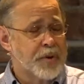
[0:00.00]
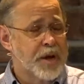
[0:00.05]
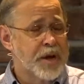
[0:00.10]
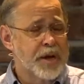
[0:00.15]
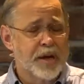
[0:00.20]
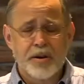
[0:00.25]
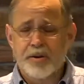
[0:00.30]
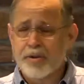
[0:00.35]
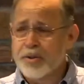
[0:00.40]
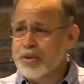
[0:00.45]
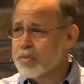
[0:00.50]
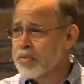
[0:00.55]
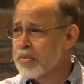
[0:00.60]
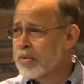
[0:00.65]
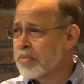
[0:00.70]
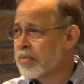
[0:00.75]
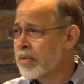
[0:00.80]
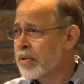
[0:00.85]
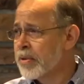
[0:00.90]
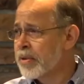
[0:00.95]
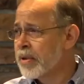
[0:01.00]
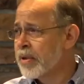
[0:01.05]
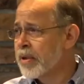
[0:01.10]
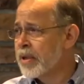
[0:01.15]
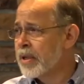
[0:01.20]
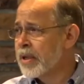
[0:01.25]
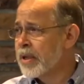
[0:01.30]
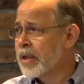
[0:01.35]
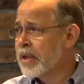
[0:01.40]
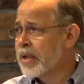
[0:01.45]
right here in this room,
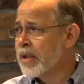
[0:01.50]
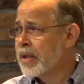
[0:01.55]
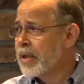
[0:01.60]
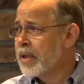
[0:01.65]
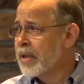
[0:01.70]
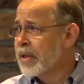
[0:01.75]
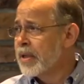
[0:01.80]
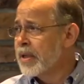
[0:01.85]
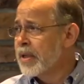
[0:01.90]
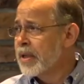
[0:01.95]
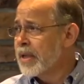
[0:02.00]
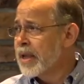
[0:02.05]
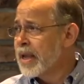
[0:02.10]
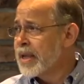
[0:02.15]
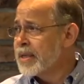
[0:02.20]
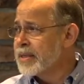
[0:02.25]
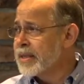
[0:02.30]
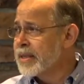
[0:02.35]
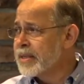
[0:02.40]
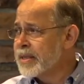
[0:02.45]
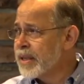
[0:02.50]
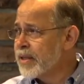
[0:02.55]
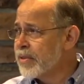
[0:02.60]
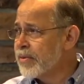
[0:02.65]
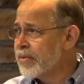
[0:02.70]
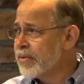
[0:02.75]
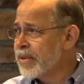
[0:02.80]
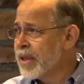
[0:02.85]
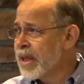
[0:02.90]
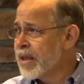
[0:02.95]
as He did
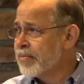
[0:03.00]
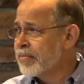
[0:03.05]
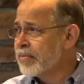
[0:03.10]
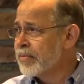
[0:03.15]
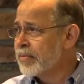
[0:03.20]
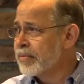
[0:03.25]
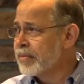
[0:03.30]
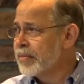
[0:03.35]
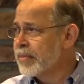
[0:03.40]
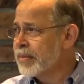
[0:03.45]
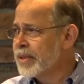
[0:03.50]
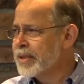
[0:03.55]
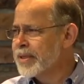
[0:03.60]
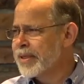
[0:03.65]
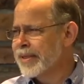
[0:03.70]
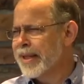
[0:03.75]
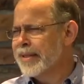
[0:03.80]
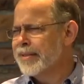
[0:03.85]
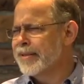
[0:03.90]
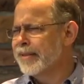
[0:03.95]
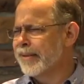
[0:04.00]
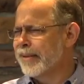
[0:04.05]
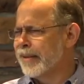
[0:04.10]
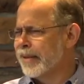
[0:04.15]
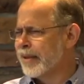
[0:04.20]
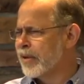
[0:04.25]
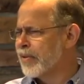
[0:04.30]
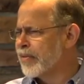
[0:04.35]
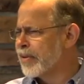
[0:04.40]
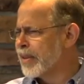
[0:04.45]
through them. You say, that's a
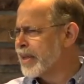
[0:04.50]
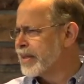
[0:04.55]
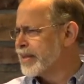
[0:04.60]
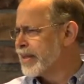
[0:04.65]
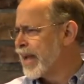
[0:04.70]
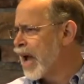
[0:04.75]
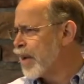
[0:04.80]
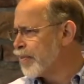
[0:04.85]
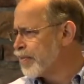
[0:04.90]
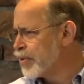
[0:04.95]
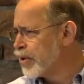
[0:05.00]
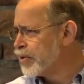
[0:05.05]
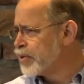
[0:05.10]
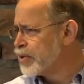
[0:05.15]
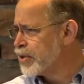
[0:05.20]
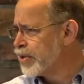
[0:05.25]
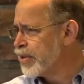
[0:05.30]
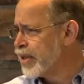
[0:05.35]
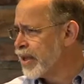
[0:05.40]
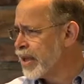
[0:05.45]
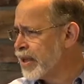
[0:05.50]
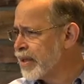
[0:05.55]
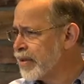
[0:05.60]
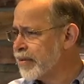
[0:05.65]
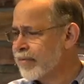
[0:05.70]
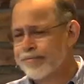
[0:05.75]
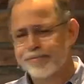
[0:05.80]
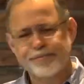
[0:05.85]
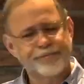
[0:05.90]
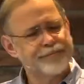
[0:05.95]
little over the top, don't you think?
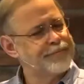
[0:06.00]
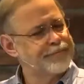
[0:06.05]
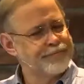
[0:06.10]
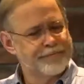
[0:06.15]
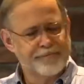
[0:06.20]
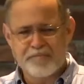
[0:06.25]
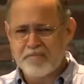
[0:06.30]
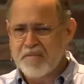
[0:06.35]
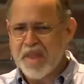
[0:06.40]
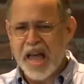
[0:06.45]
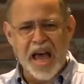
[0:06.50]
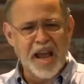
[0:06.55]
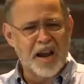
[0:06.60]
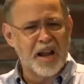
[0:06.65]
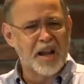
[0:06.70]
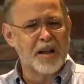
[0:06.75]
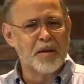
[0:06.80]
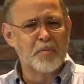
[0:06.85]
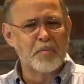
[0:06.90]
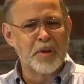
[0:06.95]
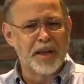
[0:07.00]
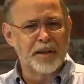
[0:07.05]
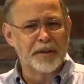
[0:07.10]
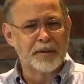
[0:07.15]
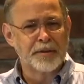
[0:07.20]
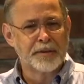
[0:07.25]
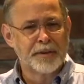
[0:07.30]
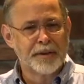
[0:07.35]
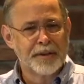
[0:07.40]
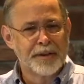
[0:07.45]
Not a bit.
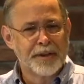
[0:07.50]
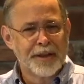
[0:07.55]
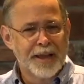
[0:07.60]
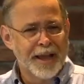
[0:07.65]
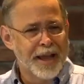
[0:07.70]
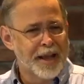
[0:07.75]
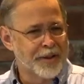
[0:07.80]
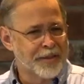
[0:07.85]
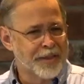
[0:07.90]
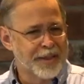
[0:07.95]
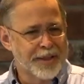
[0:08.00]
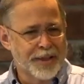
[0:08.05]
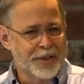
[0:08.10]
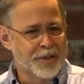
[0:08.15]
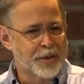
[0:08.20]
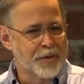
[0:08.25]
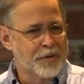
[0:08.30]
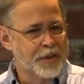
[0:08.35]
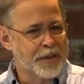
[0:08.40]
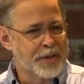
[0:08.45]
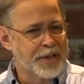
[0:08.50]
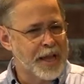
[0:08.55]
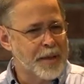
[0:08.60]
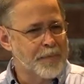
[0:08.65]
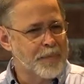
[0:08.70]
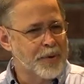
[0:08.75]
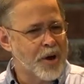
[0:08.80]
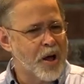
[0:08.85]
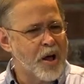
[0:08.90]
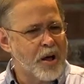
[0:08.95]
I don't think that's over the
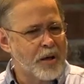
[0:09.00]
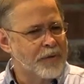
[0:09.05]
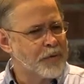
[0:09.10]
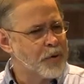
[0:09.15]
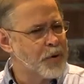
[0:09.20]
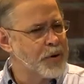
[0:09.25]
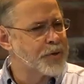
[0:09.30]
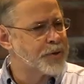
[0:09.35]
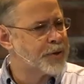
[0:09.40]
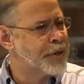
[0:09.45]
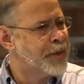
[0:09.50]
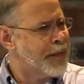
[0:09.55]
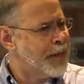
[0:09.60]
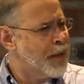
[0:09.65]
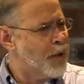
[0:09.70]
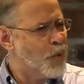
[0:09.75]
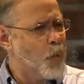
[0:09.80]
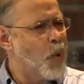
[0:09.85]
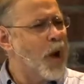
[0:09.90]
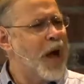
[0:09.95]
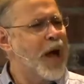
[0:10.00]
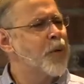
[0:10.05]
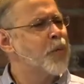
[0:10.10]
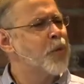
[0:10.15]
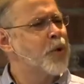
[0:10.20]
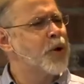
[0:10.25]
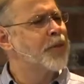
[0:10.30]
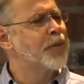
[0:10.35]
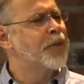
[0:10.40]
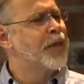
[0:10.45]
top at all. Of course, why
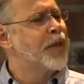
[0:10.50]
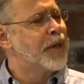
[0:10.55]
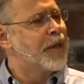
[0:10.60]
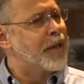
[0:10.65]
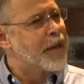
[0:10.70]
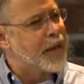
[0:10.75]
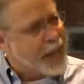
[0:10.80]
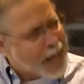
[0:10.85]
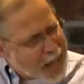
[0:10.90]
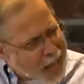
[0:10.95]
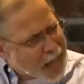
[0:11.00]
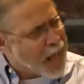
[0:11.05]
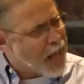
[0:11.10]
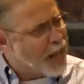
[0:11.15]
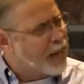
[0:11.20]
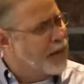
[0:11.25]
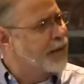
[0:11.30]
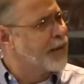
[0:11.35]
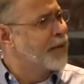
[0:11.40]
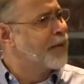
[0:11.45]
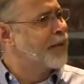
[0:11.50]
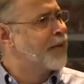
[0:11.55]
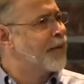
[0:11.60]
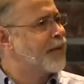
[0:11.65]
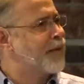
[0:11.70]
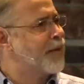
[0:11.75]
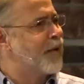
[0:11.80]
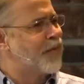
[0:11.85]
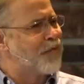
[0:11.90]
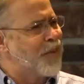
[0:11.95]
would God,
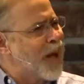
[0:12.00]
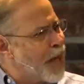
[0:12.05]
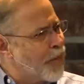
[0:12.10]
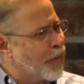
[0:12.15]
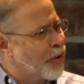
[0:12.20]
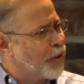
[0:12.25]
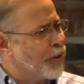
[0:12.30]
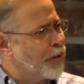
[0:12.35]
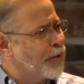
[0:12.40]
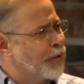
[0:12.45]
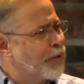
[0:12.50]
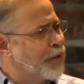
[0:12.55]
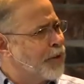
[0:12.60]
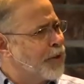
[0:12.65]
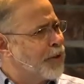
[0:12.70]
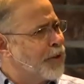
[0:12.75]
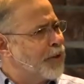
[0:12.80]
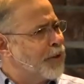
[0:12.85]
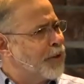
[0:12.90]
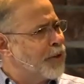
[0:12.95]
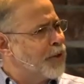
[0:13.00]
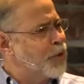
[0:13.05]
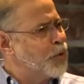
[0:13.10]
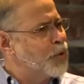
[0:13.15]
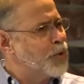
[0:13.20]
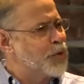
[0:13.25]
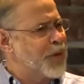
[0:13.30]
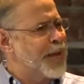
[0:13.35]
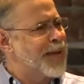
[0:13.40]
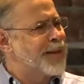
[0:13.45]
the Father,
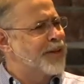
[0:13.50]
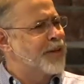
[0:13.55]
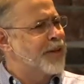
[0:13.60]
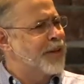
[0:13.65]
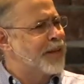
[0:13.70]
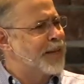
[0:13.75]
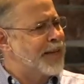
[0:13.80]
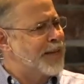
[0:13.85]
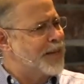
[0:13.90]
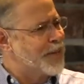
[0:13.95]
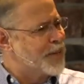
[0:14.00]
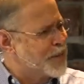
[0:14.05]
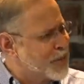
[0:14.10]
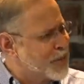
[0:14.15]
who sent His